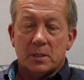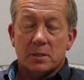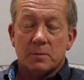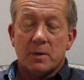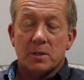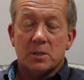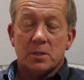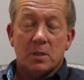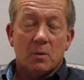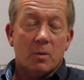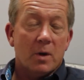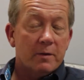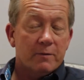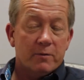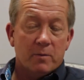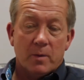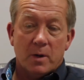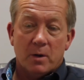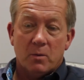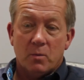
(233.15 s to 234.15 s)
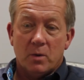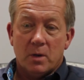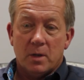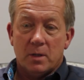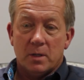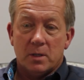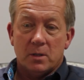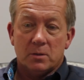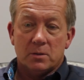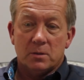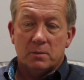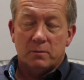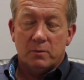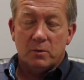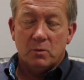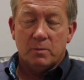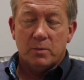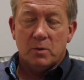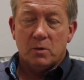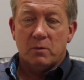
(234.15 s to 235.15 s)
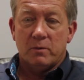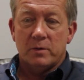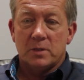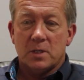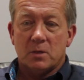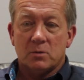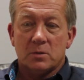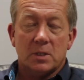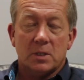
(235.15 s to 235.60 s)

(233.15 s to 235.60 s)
especially away from home, where he got some real poor results